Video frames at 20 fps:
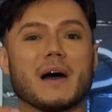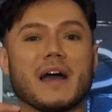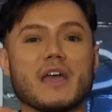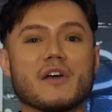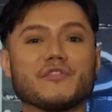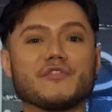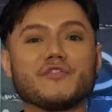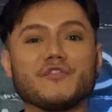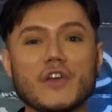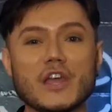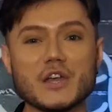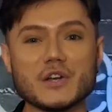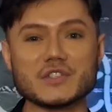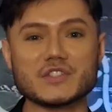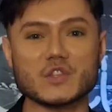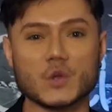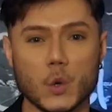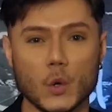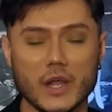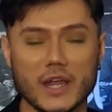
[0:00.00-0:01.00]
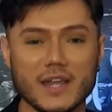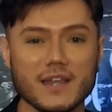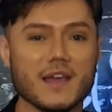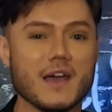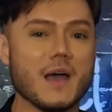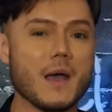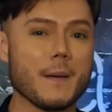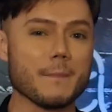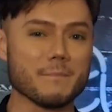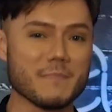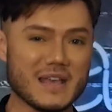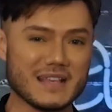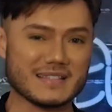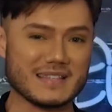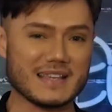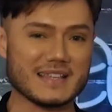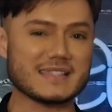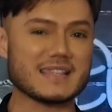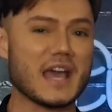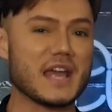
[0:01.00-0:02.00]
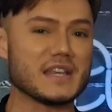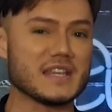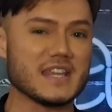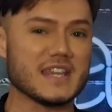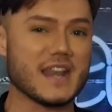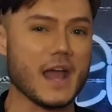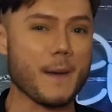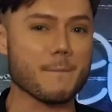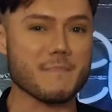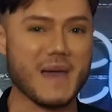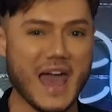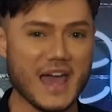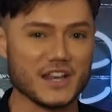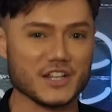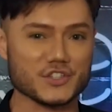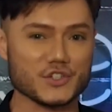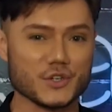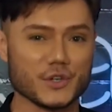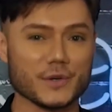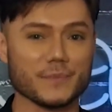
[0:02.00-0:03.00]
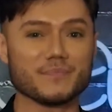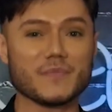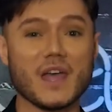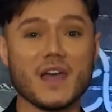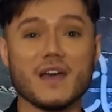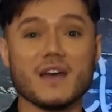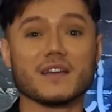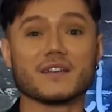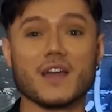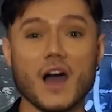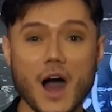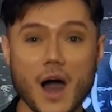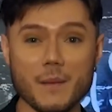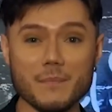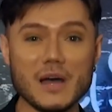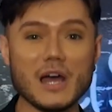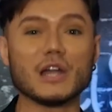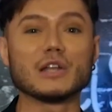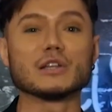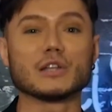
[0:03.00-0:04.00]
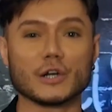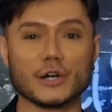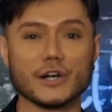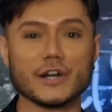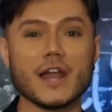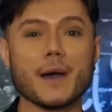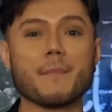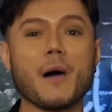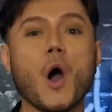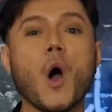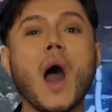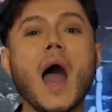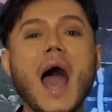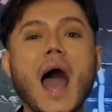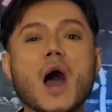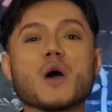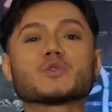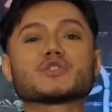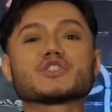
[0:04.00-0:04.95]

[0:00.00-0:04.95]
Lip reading: by a fierce queen, Mrs. Anita Manager. Come and learn about how